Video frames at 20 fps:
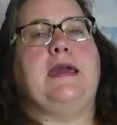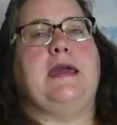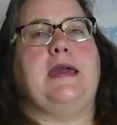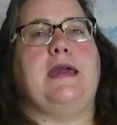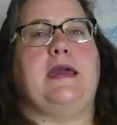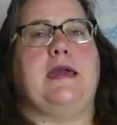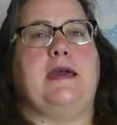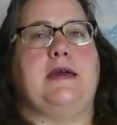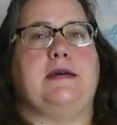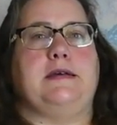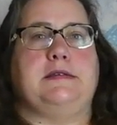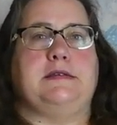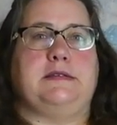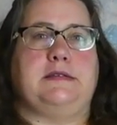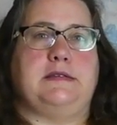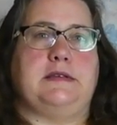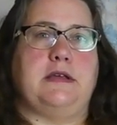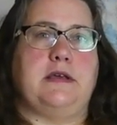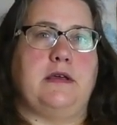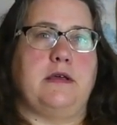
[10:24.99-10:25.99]

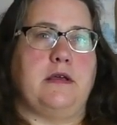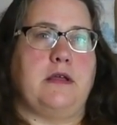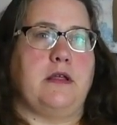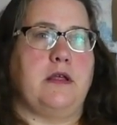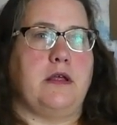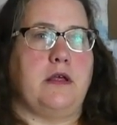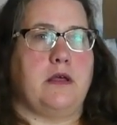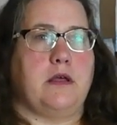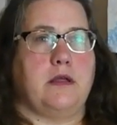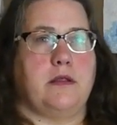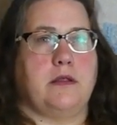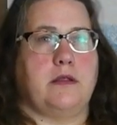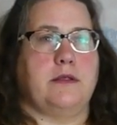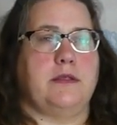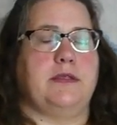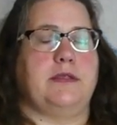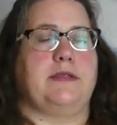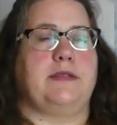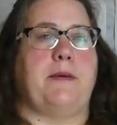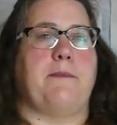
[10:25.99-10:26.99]
is
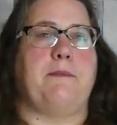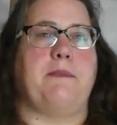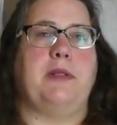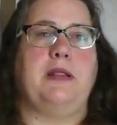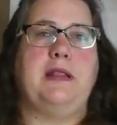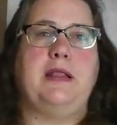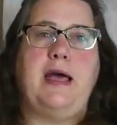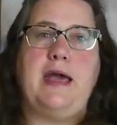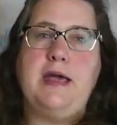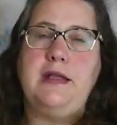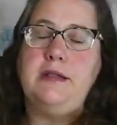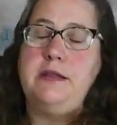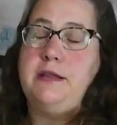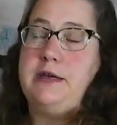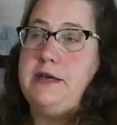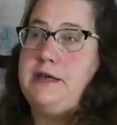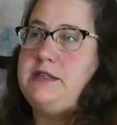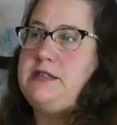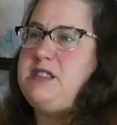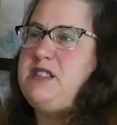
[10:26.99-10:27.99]
the
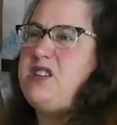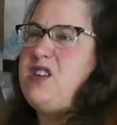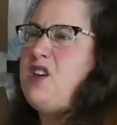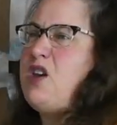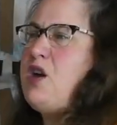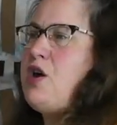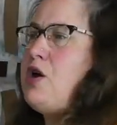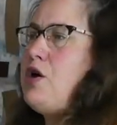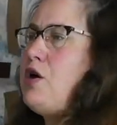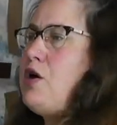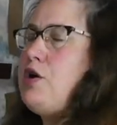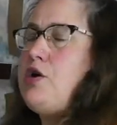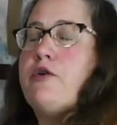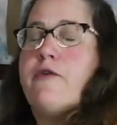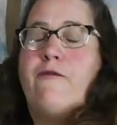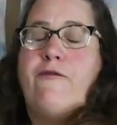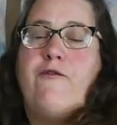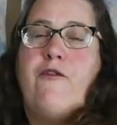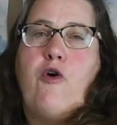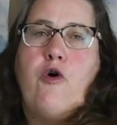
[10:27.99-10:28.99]
playlist
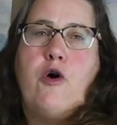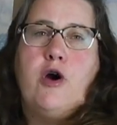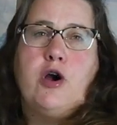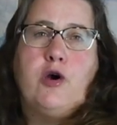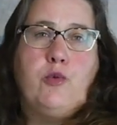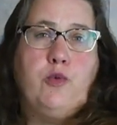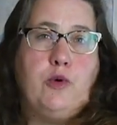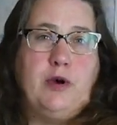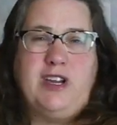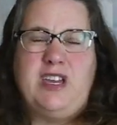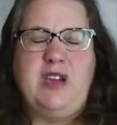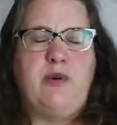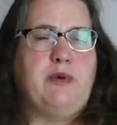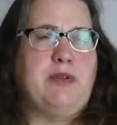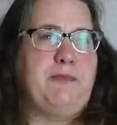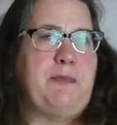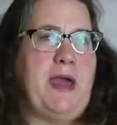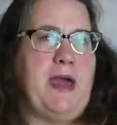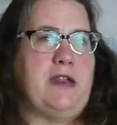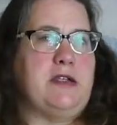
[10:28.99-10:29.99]
for working
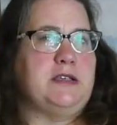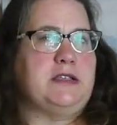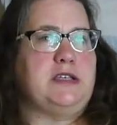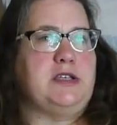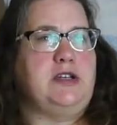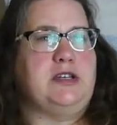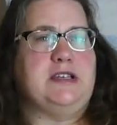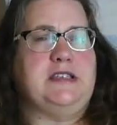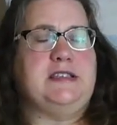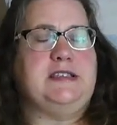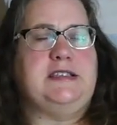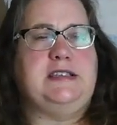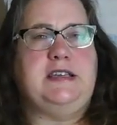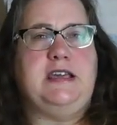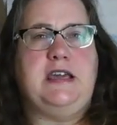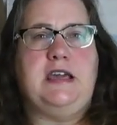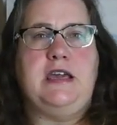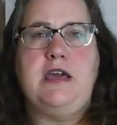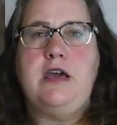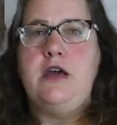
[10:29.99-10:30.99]
with panels so you can
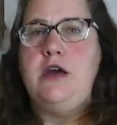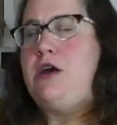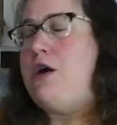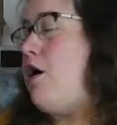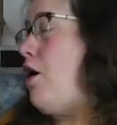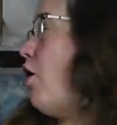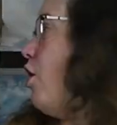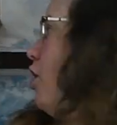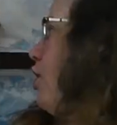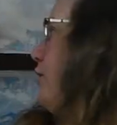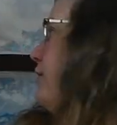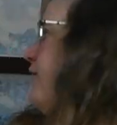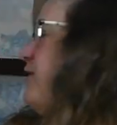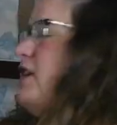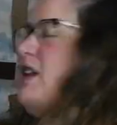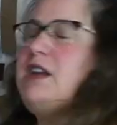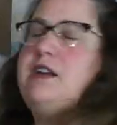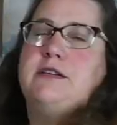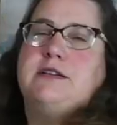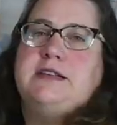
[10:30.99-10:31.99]
see all the
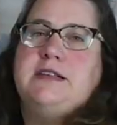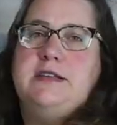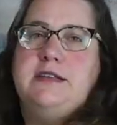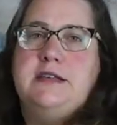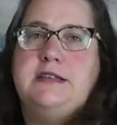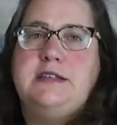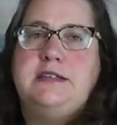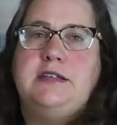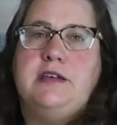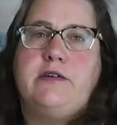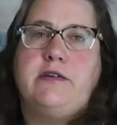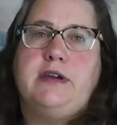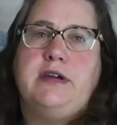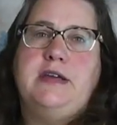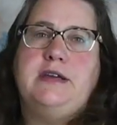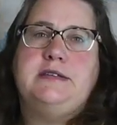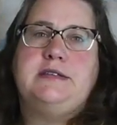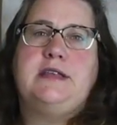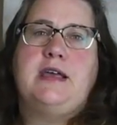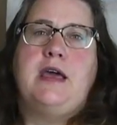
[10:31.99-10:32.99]
videos in this
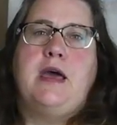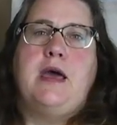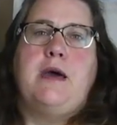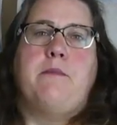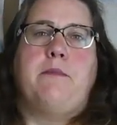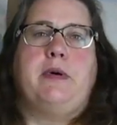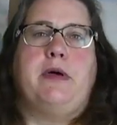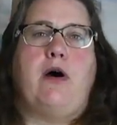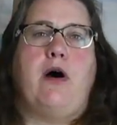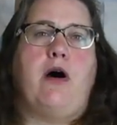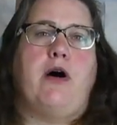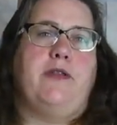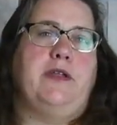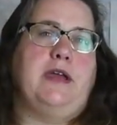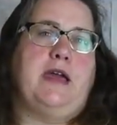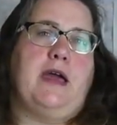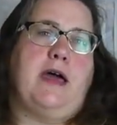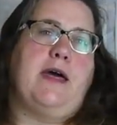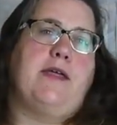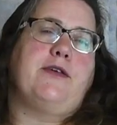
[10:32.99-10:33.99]
series but all
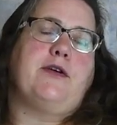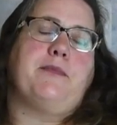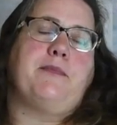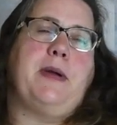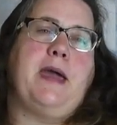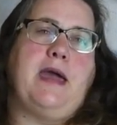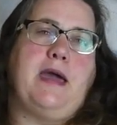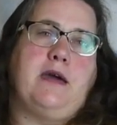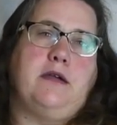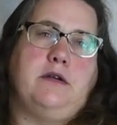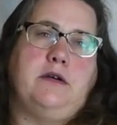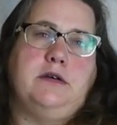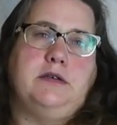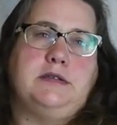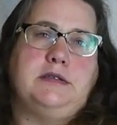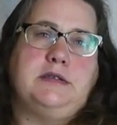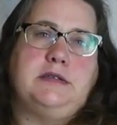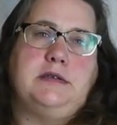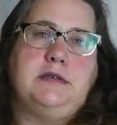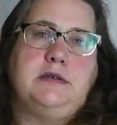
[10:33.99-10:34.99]
the other
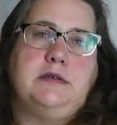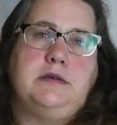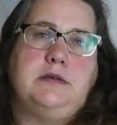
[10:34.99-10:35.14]
panels